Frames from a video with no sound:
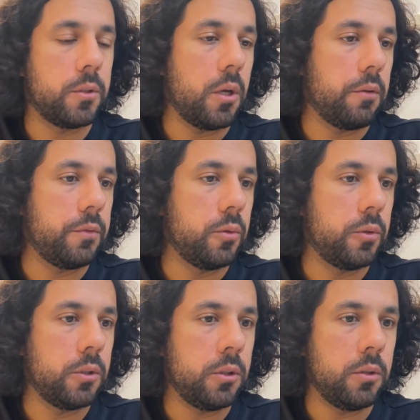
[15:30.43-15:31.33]
so instead of
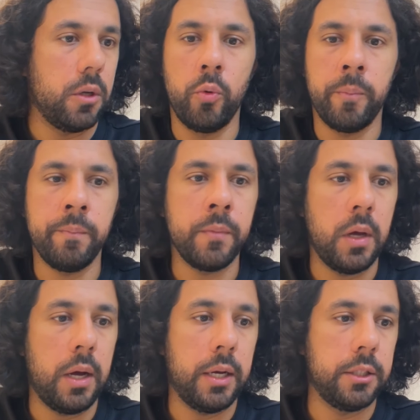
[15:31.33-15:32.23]
using Loom,
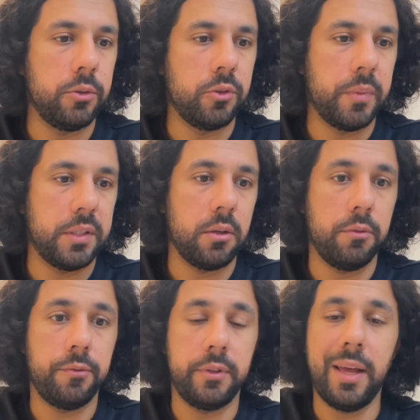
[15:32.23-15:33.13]
I use
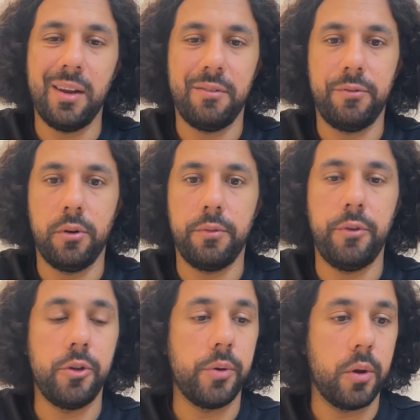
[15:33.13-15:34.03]
myself Tela for
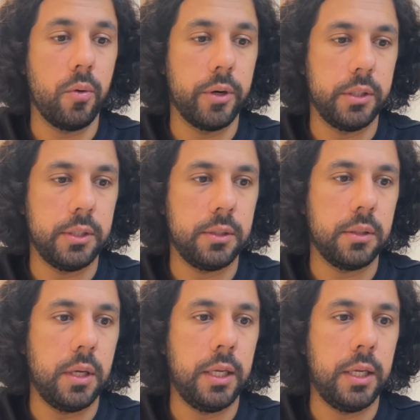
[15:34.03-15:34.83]
video recording.